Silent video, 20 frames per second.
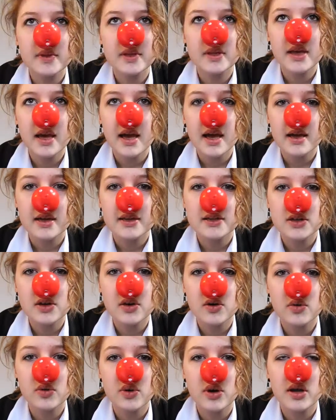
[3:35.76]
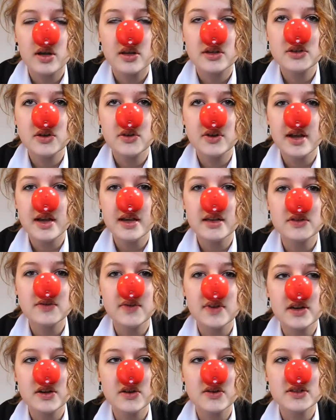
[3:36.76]
Yeah, so donate to
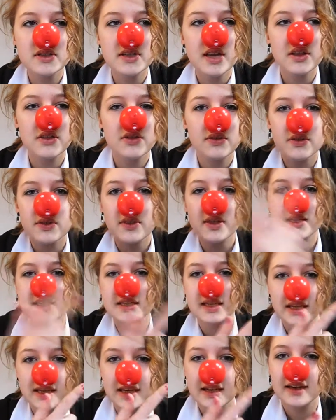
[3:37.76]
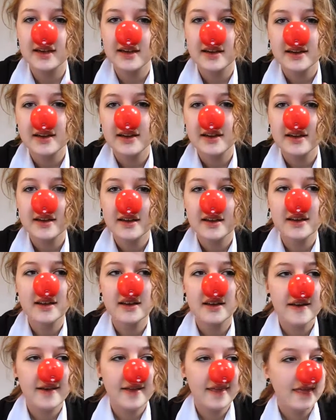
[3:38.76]
Red Nose Day through this link
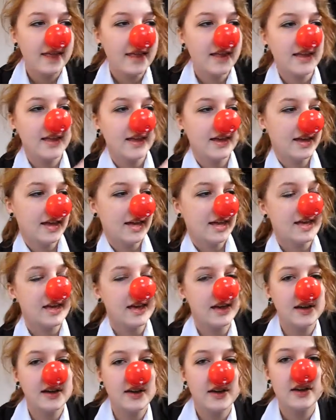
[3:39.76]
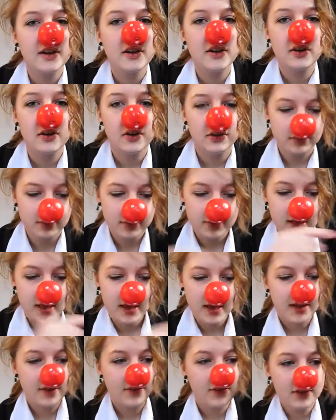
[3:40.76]
here or
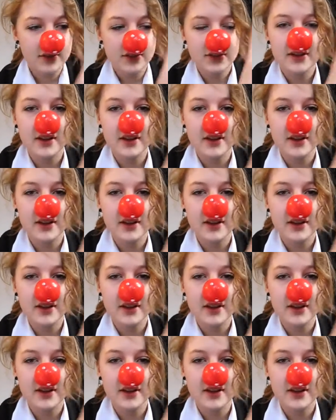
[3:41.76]
there or